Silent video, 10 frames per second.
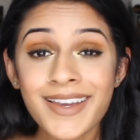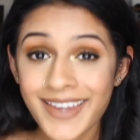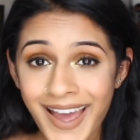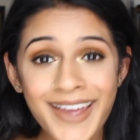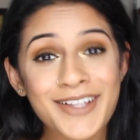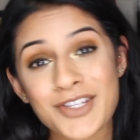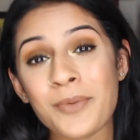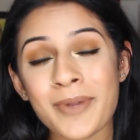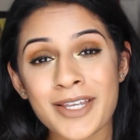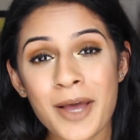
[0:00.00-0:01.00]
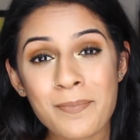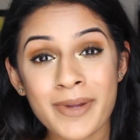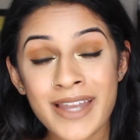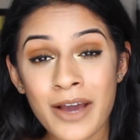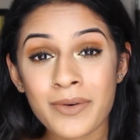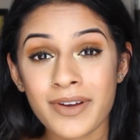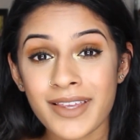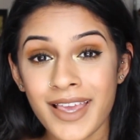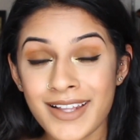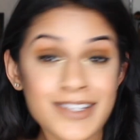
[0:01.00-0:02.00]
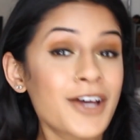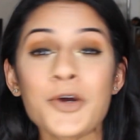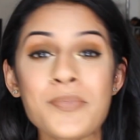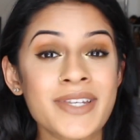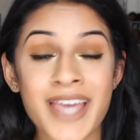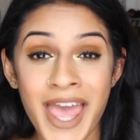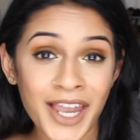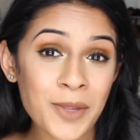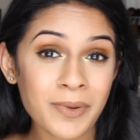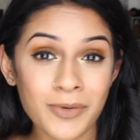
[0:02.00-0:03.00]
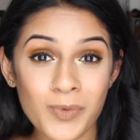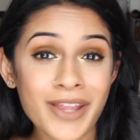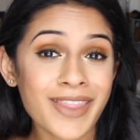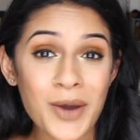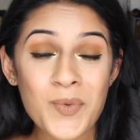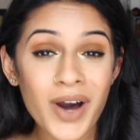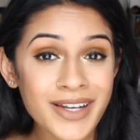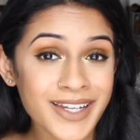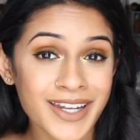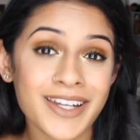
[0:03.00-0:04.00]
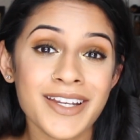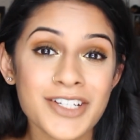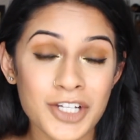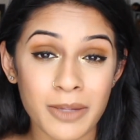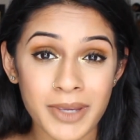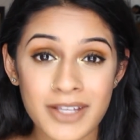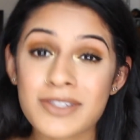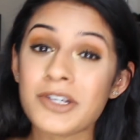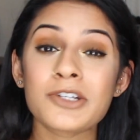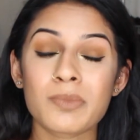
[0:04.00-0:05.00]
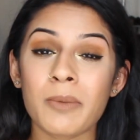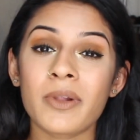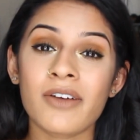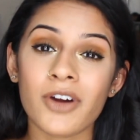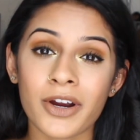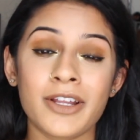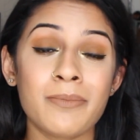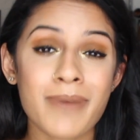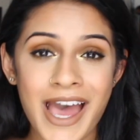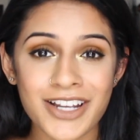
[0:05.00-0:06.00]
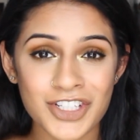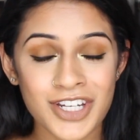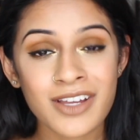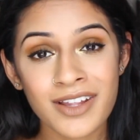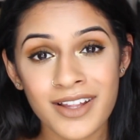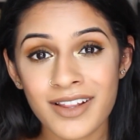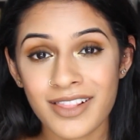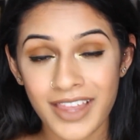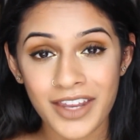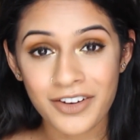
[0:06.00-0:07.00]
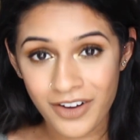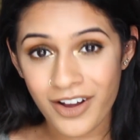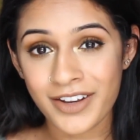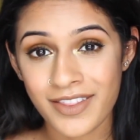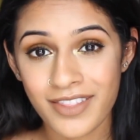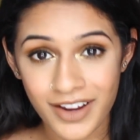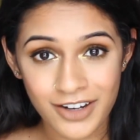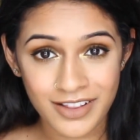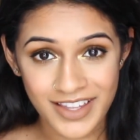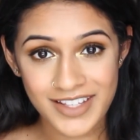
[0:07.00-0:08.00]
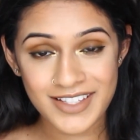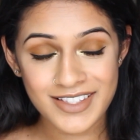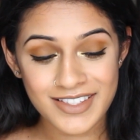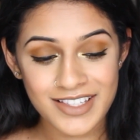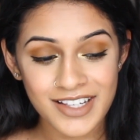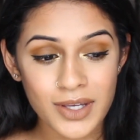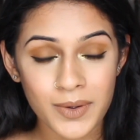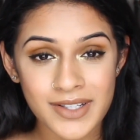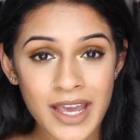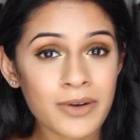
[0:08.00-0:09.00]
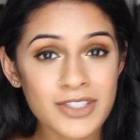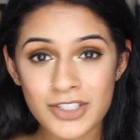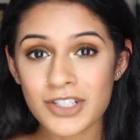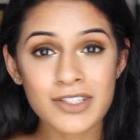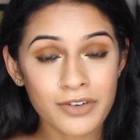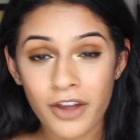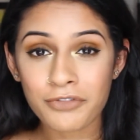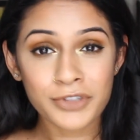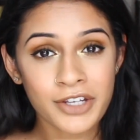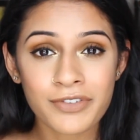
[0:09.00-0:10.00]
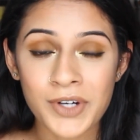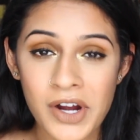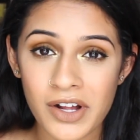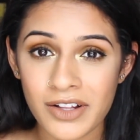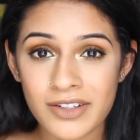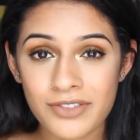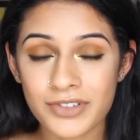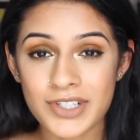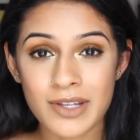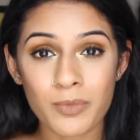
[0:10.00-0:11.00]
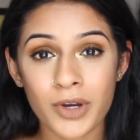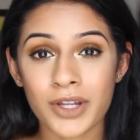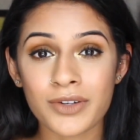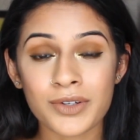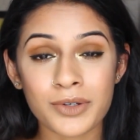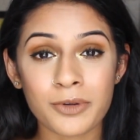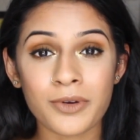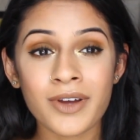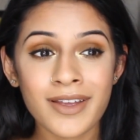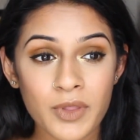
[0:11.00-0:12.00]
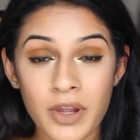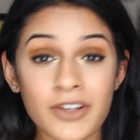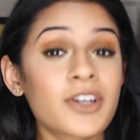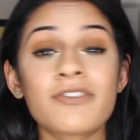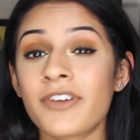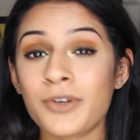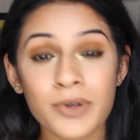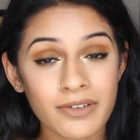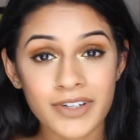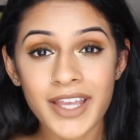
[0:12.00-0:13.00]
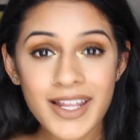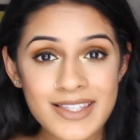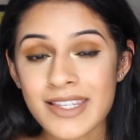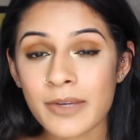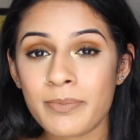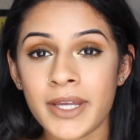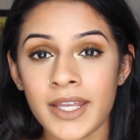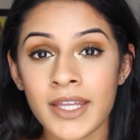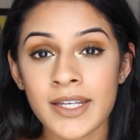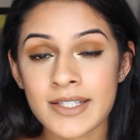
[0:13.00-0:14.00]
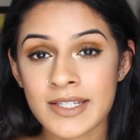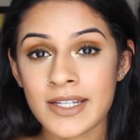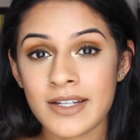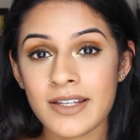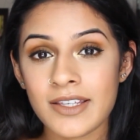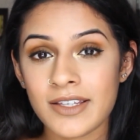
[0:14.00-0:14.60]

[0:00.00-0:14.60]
Yeah, it's opened up, but now it's not open to anyone that wanted it initially, because those people have already matched later on in their lists. So now it's just a free-for-all for someone who, and good for whoever gets it, but it isn't